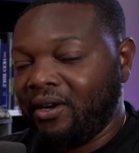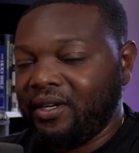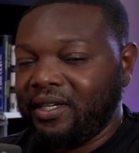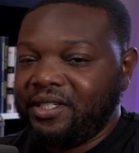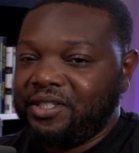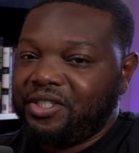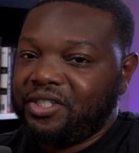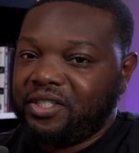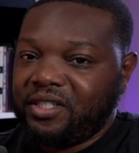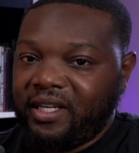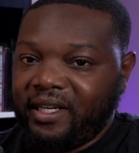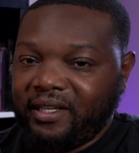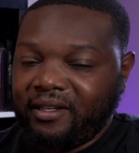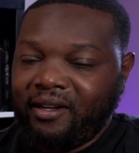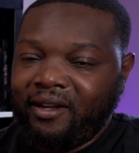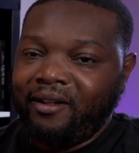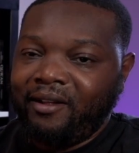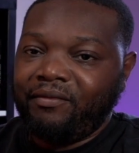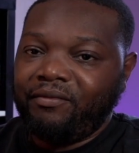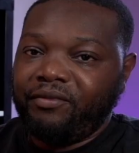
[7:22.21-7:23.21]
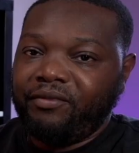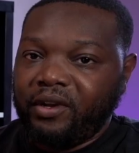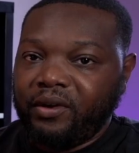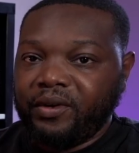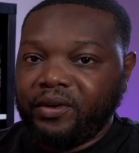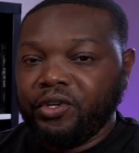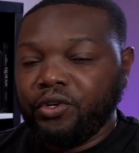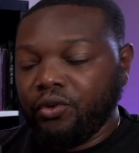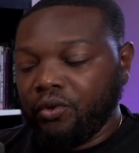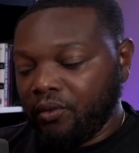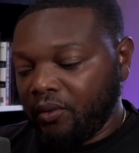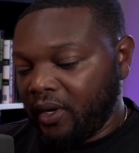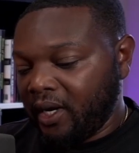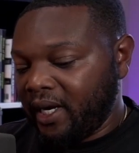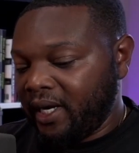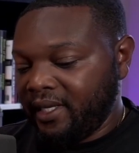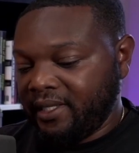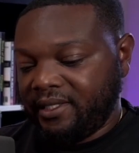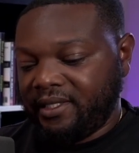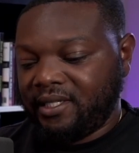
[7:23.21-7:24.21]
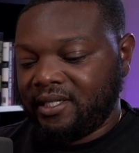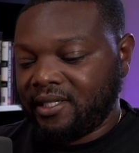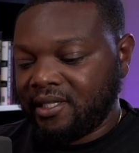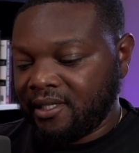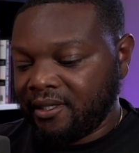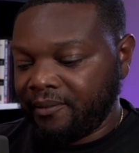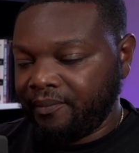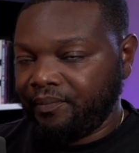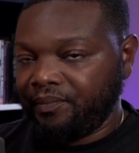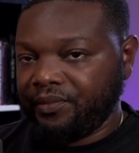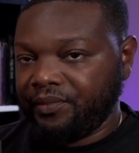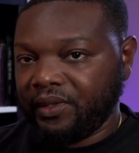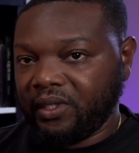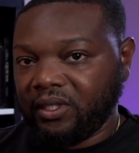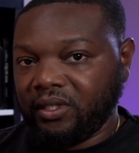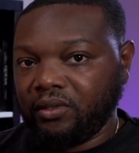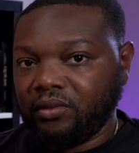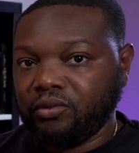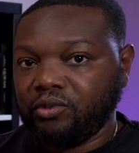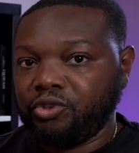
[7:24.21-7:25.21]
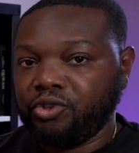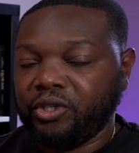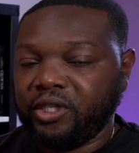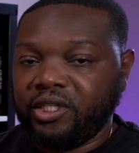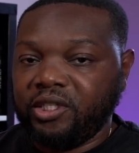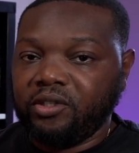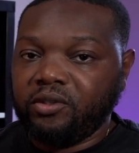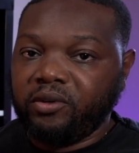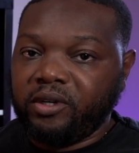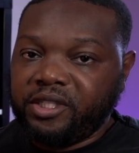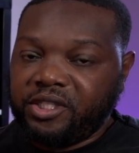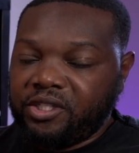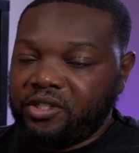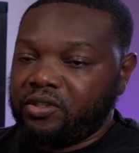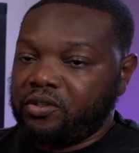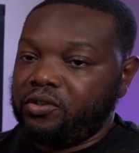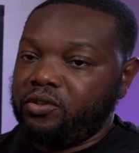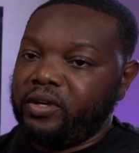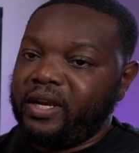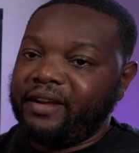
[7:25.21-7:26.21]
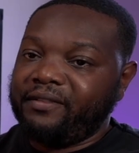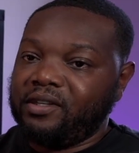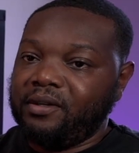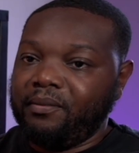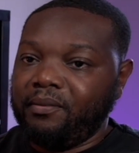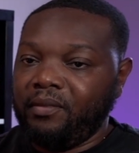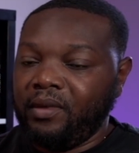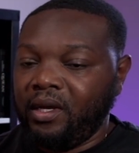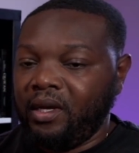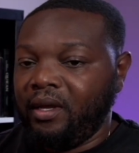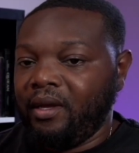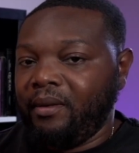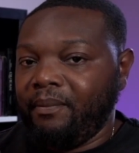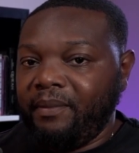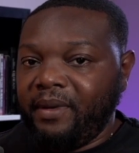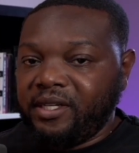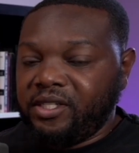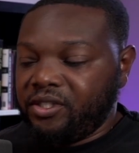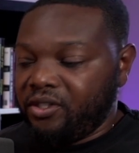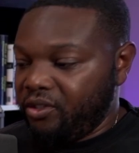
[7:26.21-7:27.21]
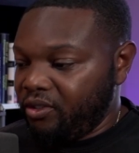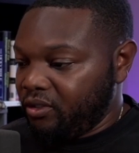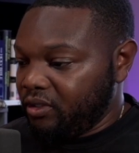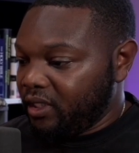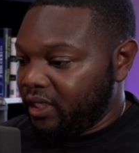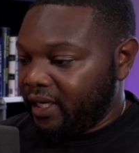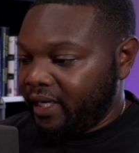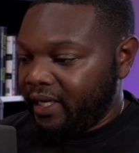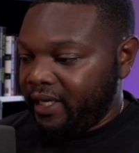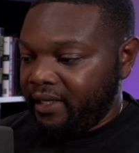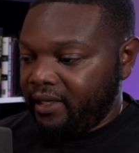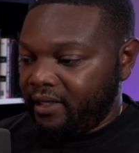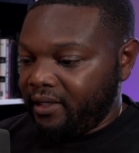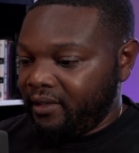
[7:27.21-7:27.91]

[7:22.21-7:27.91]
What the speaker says: It's just like very nuanced, little tricky questions. So you have to make sure you like